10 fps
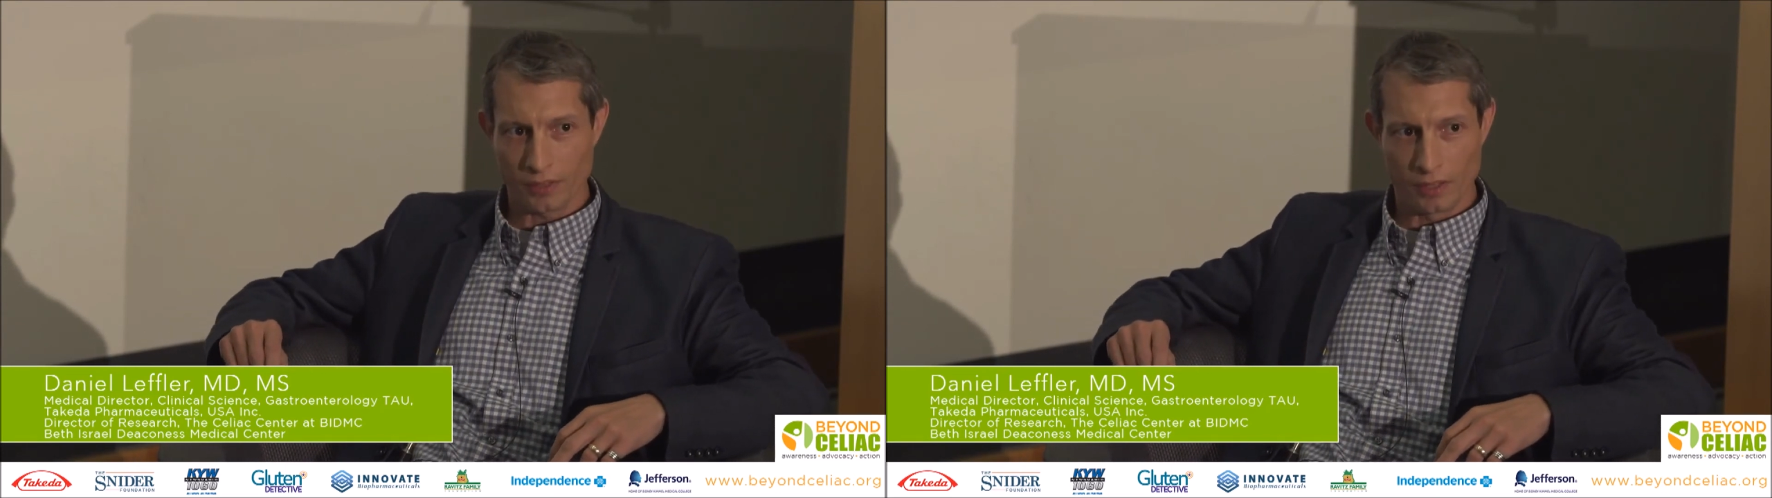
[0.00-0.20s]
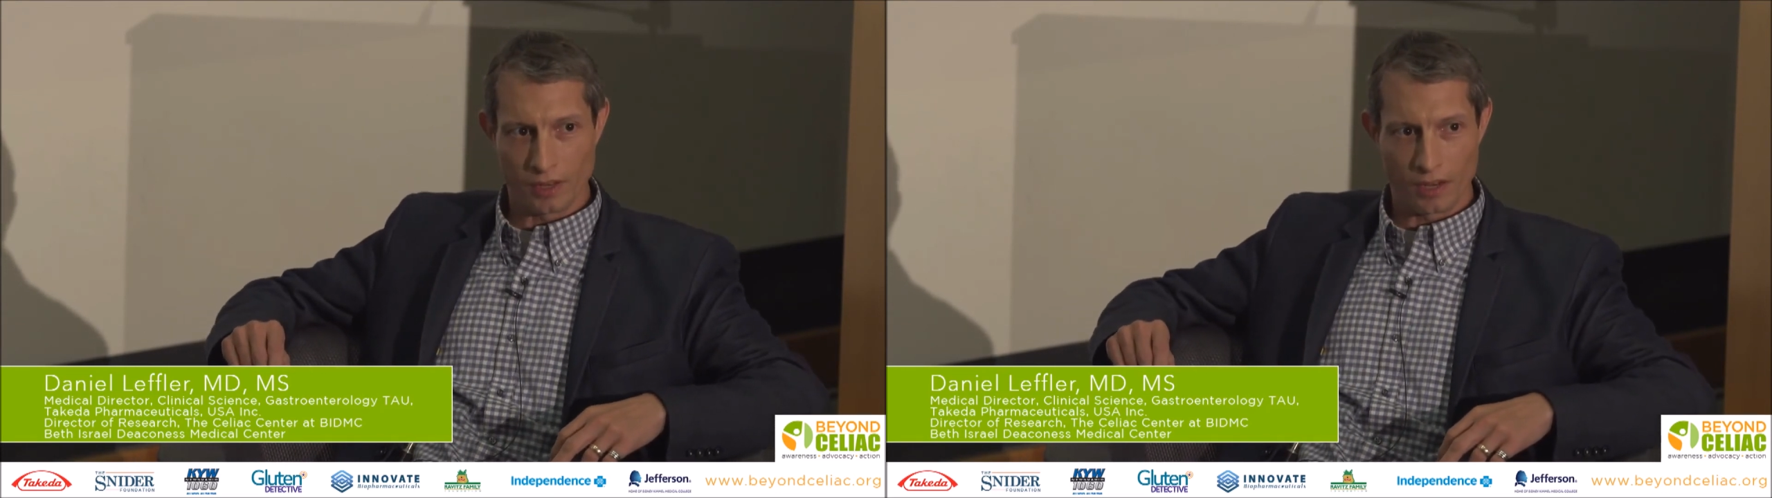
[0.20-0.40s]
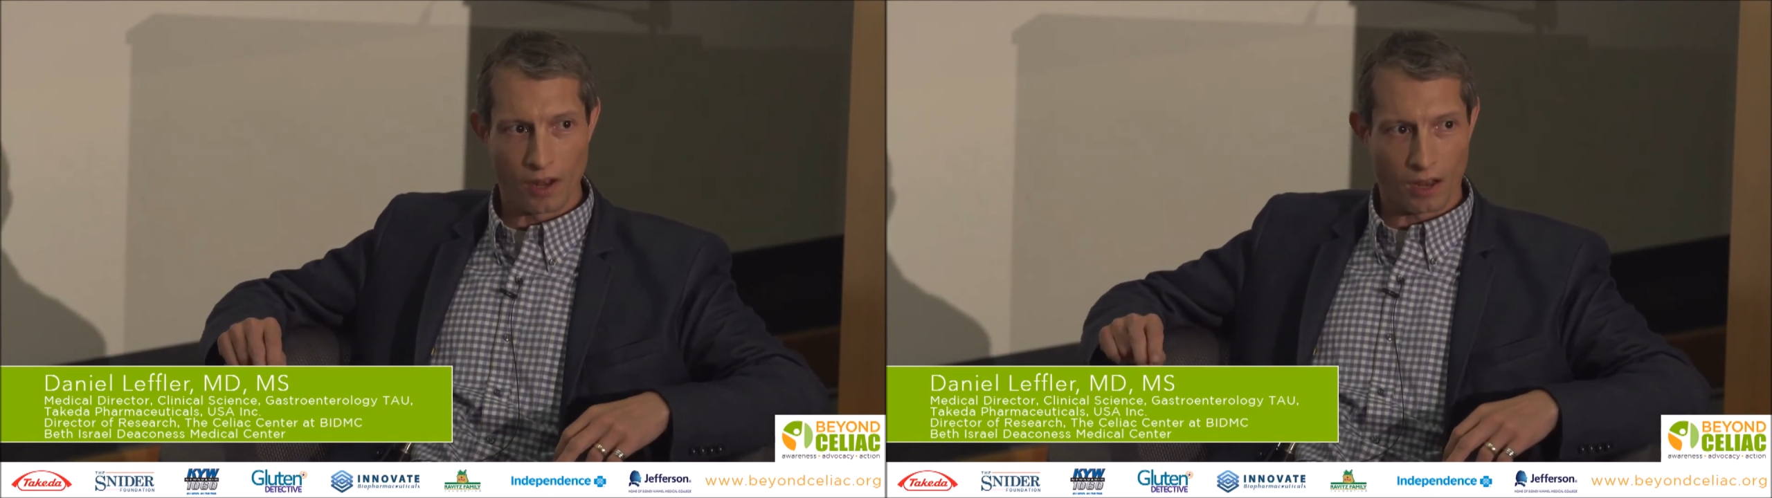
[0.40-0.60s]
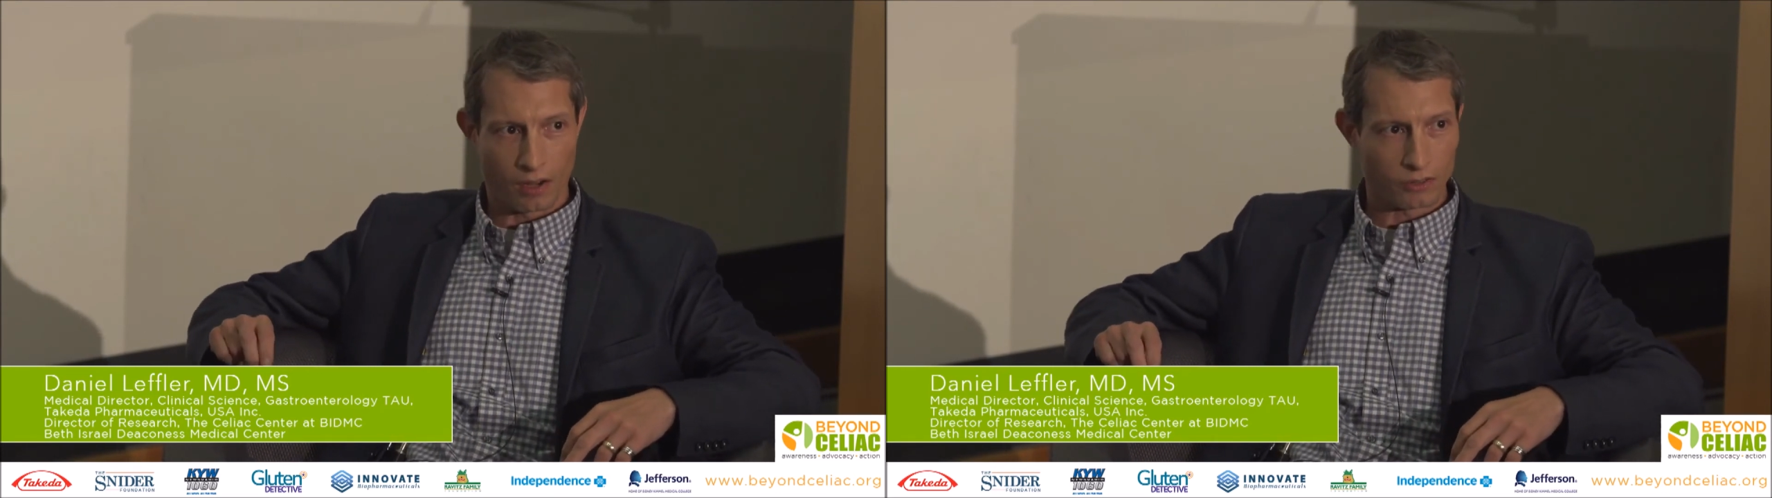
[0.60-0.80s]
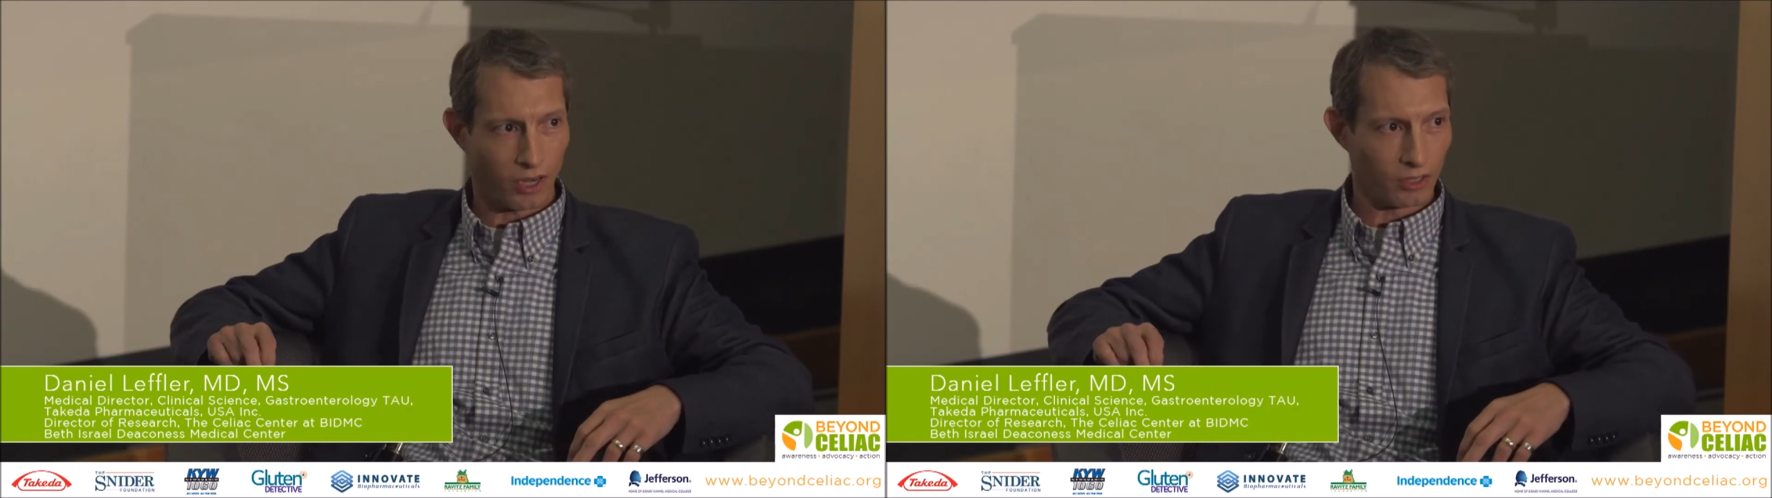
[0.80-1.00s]
and not
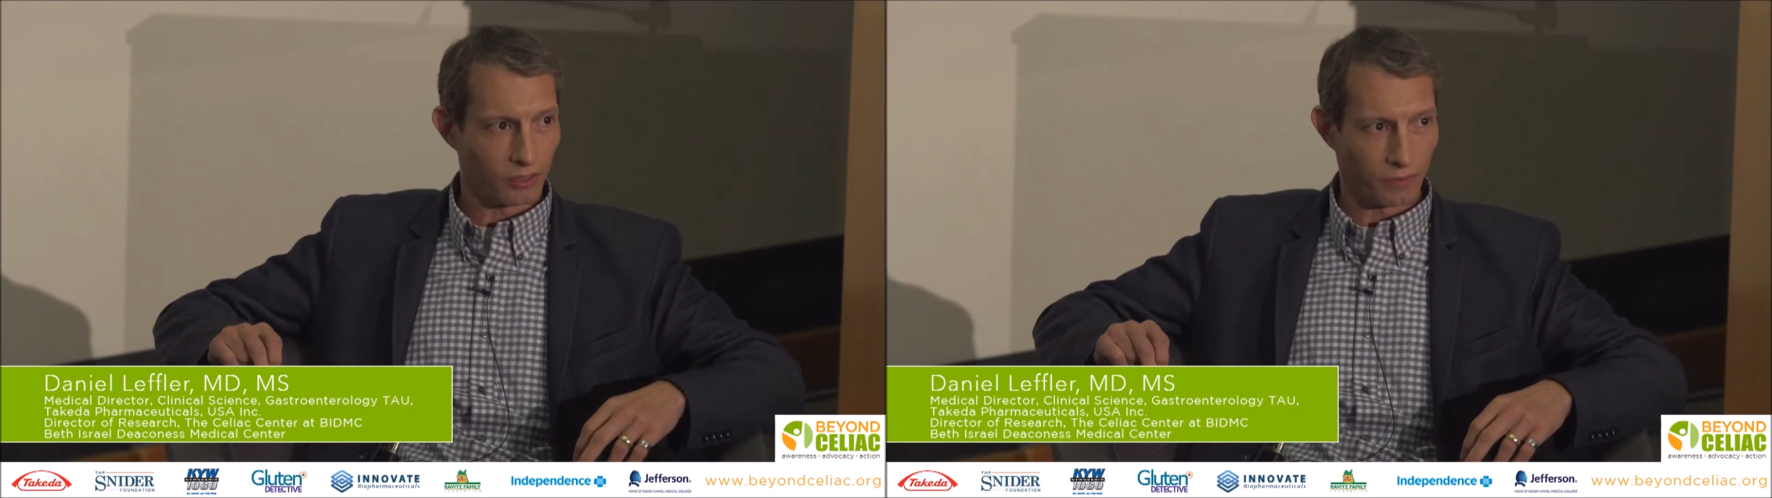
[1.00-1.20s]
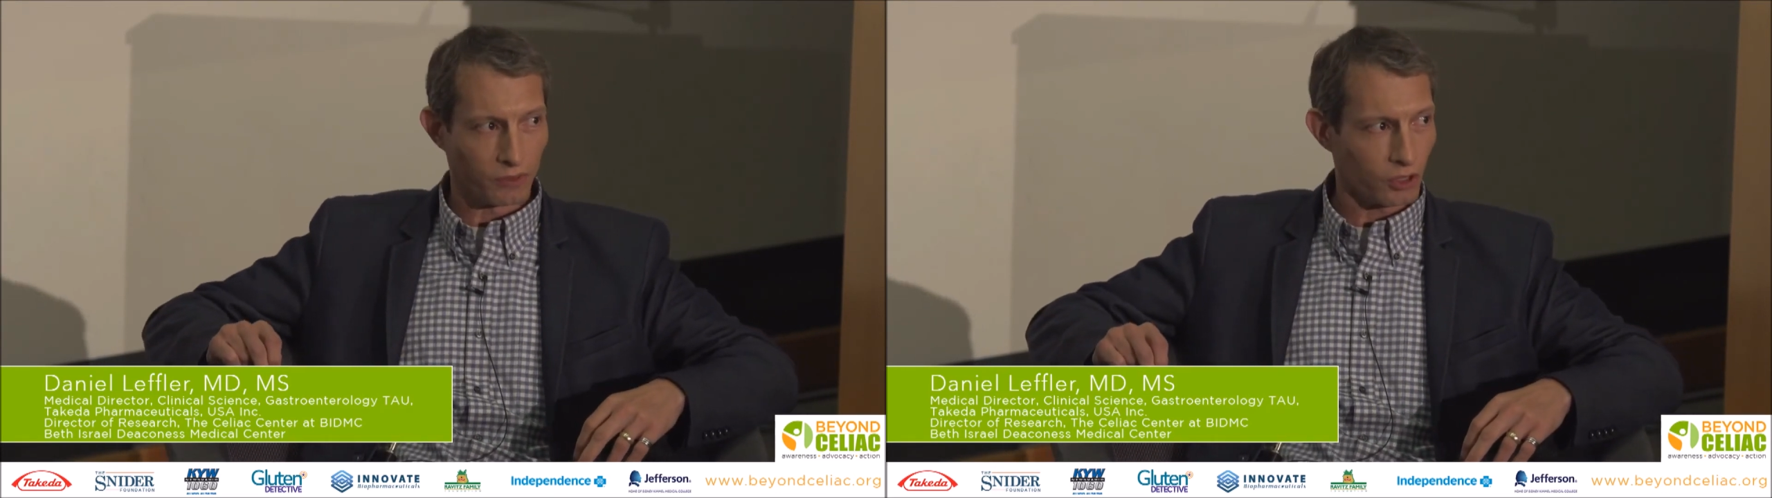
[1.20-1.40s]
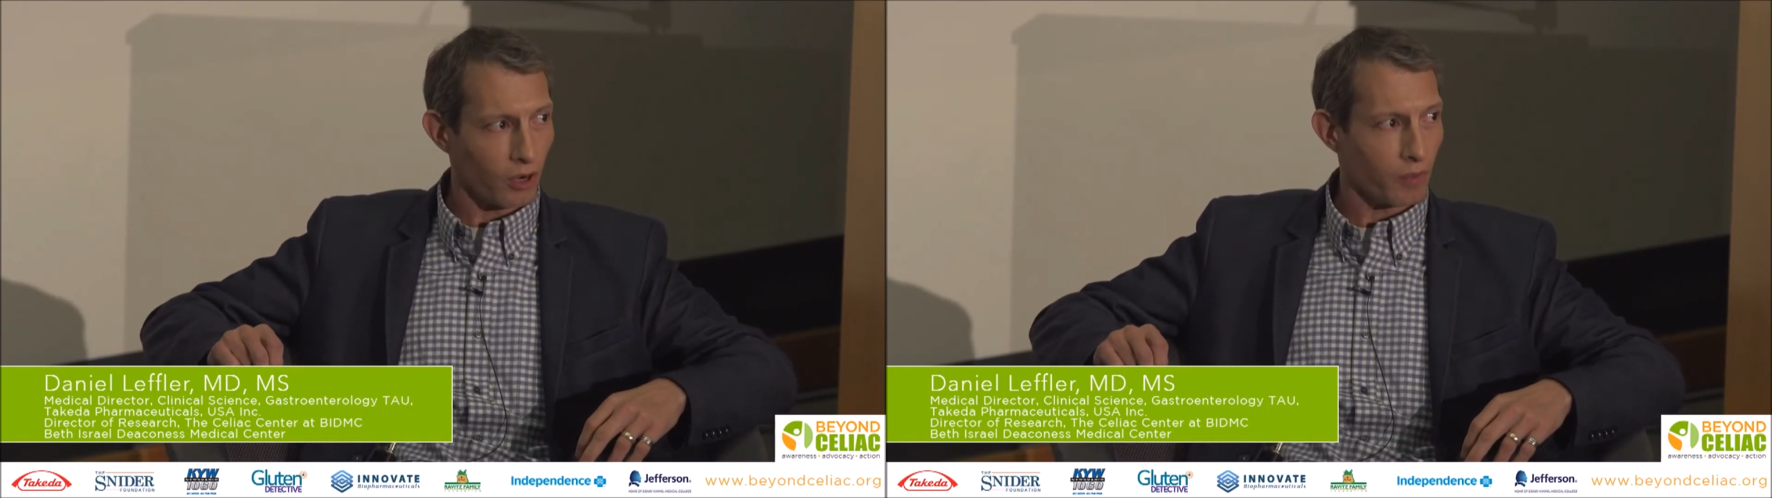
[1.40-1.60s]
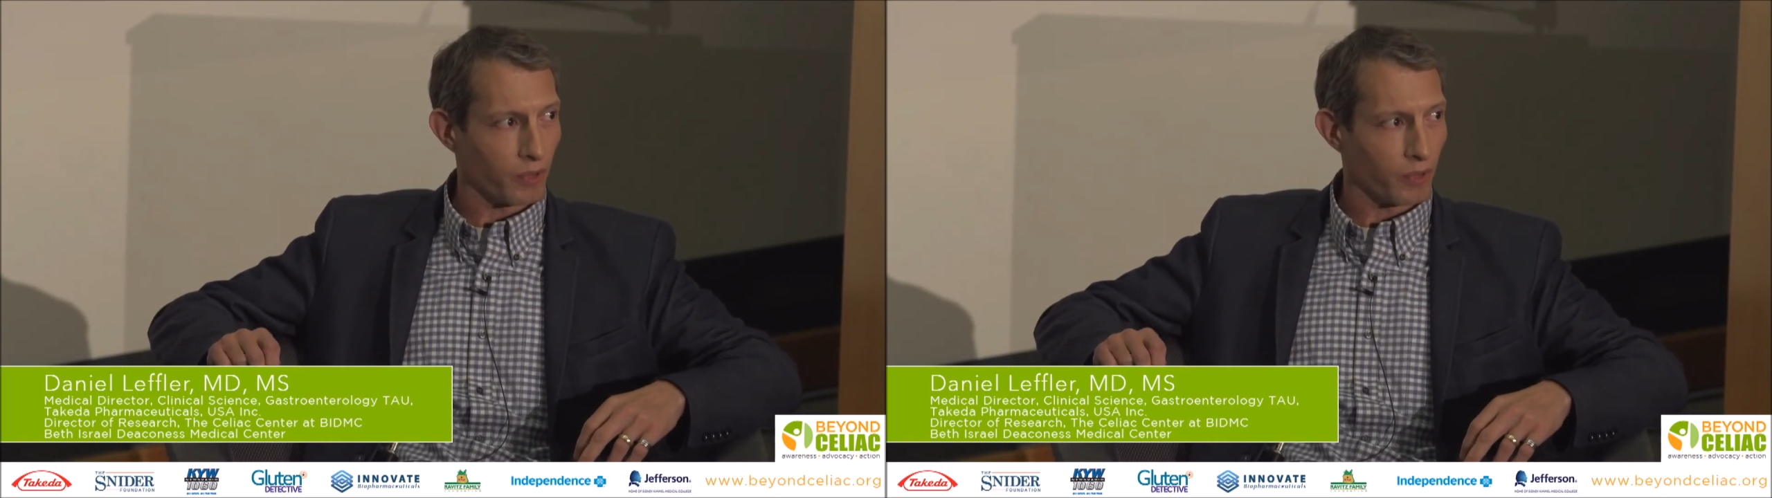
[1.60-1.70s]
all trials have even shown it,